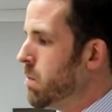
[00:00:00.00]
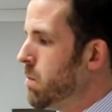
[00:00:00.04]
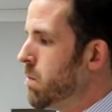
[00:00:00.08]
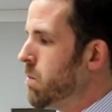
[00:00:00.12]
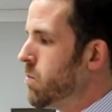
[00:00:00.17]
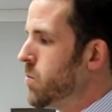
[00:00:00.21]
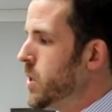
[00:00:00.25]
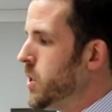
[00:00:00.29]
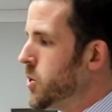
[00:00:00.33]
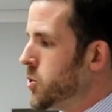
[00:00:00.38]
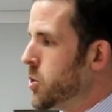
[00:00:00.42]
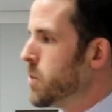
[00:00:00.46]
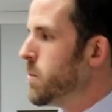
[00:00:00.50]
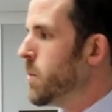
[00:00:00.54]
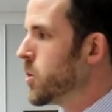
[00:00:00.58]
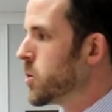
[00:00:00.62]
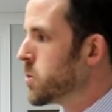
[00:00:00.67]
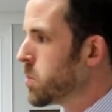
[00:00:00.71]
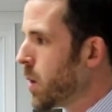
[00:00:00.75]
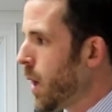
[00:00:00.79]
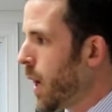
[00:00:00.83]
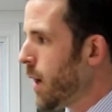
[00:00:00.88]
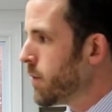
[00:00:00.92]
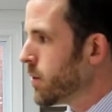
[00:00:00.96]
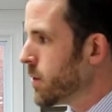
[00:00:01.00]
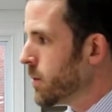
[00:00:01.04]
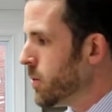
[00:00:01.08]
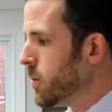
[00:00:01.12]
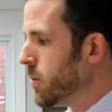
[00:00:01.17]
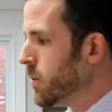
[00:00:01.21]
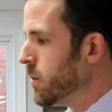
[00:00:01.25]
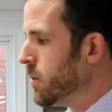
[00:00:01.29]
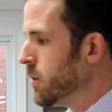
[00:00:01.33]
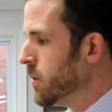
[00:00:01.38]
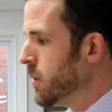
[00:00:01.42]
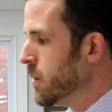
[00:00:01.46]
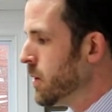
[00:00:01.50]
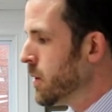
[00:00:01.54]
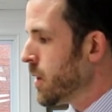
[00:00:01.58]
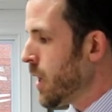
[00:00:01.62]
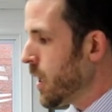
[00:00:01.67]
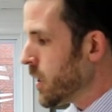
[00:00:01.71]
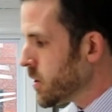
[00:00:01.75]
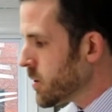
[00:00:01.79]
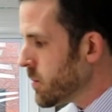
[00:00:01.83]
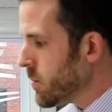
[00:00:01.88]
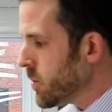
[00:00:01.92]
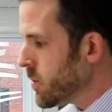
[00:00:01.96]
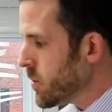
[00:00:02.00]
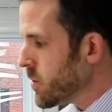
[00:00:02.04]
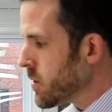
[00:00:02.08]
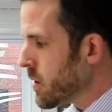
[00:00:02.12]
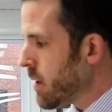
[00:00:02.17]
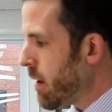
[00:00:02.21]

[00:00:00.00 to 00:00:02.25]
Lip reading: reach your most profitable customers,